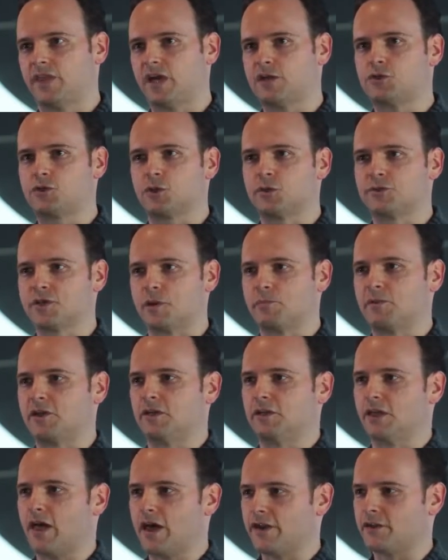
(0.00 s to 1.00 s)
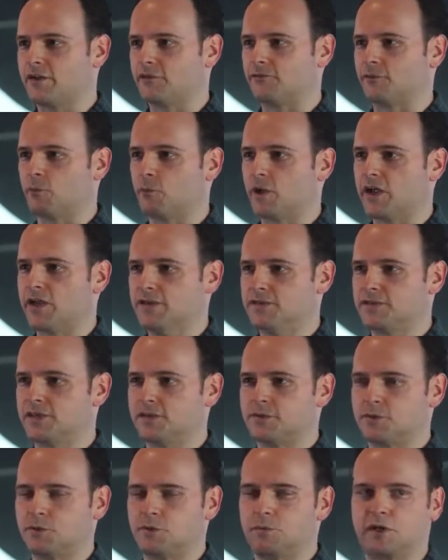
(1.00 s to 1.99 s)
shows up in a lot of different ways
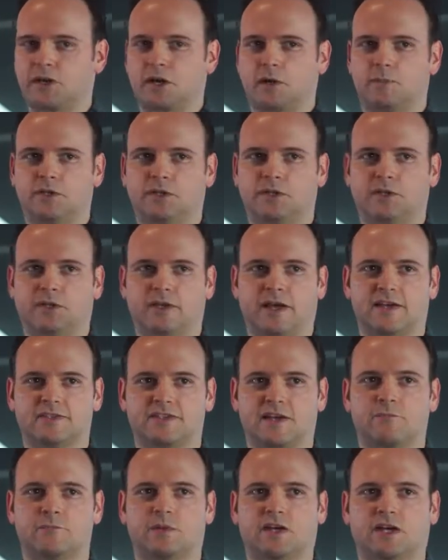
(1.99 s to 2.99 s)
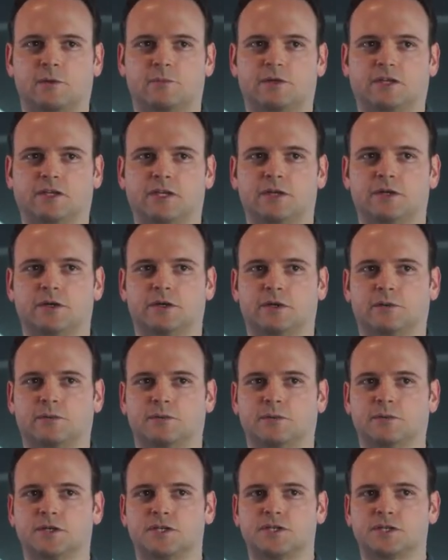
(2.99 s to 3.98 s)
as I've become a leader,
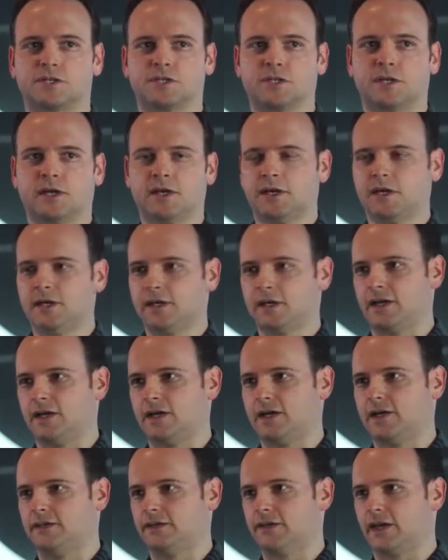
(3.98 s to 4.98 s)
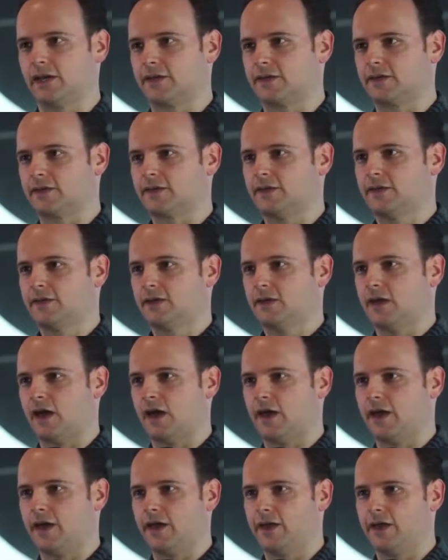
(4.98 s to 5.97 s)
which like
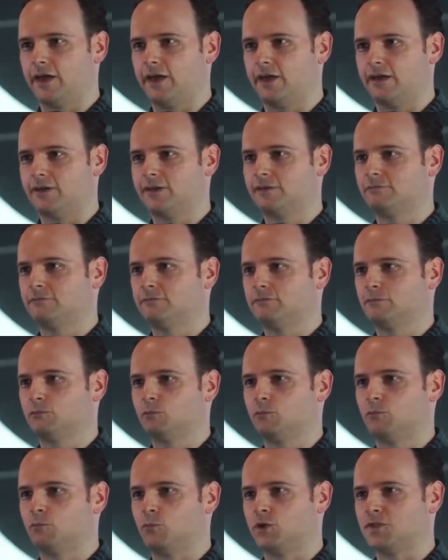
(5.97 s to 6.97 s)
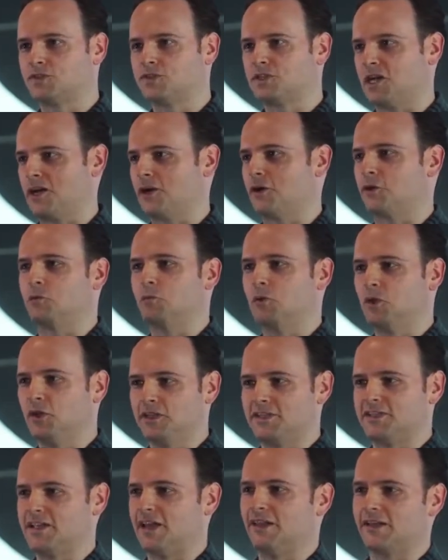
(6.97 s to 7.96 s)
I was terrible
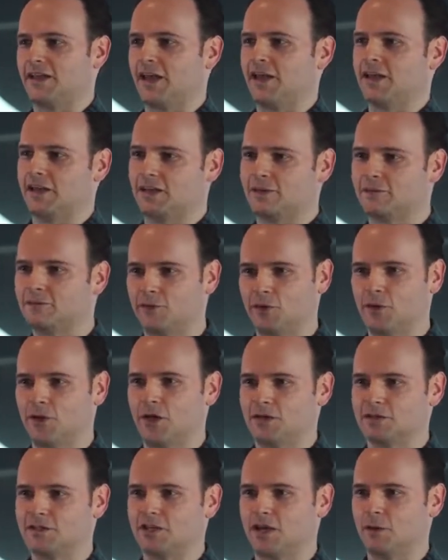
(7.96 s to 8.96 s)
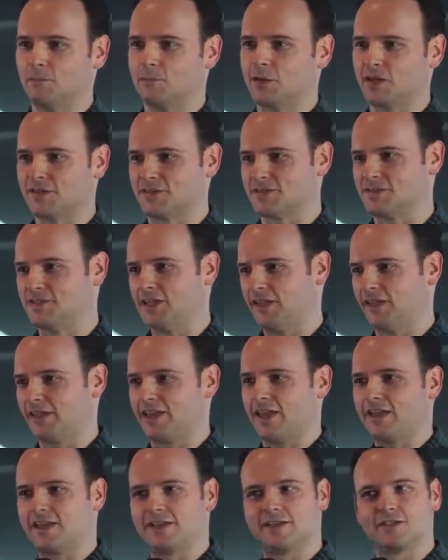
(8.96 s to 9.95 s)
at delegating for a long time, because
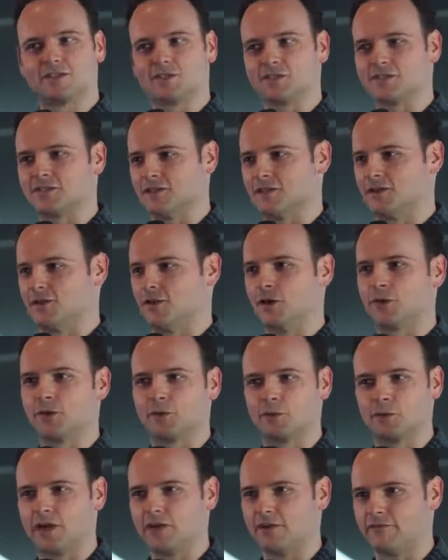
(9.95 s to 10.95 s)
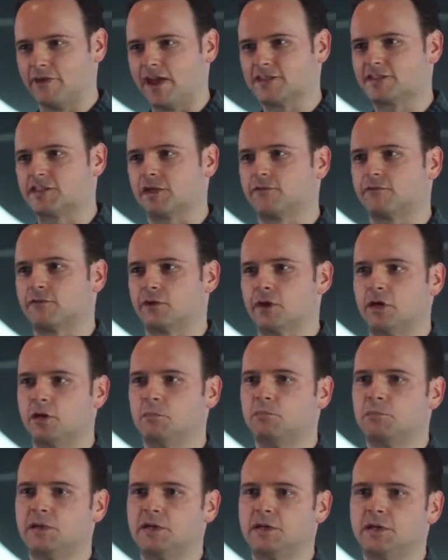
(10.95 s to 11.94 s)
delegating is just another way of asking for
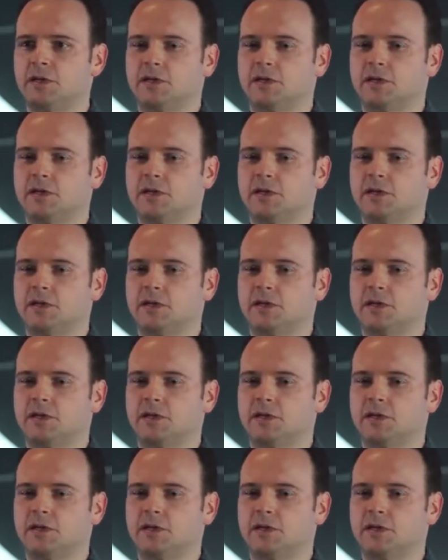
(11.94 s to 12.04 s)
help.